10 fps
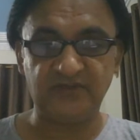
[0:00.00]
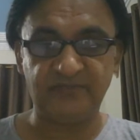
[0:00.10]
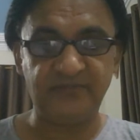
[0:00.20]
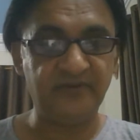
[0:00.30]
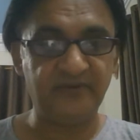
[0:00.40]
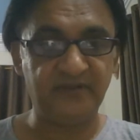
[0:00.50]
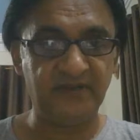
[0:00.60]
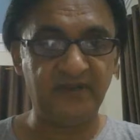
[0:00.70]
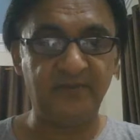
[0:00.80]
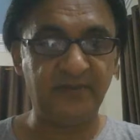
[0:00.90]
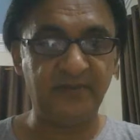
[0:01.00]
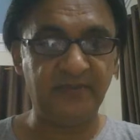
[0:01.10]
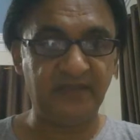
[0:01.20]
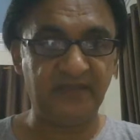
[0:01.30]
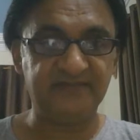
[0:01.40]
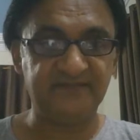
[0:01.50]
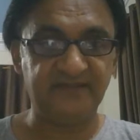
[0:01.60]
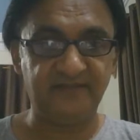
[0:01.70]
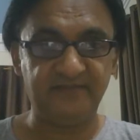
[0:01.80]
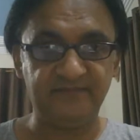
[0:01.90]
appear in upcoming
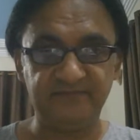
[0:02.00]
exam.